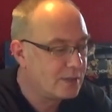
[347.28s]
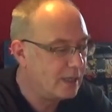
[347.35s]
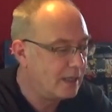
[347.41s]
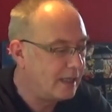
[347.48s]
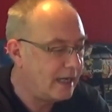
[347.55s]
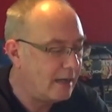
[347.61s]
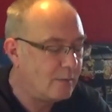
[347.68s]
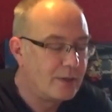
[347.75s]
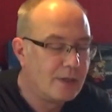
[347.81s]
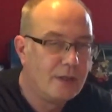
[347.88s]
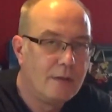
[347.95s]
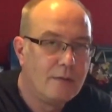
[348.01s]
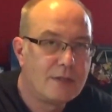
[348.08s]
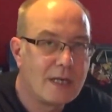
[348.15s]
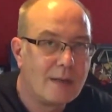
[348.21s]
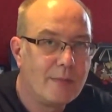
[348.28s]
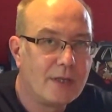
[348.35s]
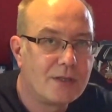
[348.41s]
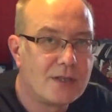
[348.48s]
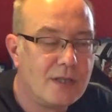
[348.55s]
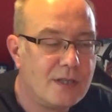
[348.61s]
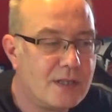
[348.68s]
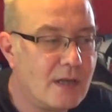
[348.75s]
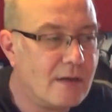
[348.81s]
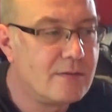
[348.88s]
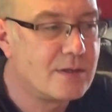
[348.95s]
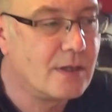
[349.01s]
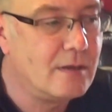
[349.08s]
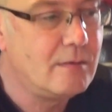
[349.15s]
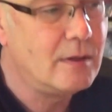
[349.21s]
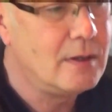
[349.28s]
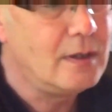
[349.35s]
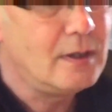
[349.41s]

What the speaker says: that you get with the new Tamiya TT02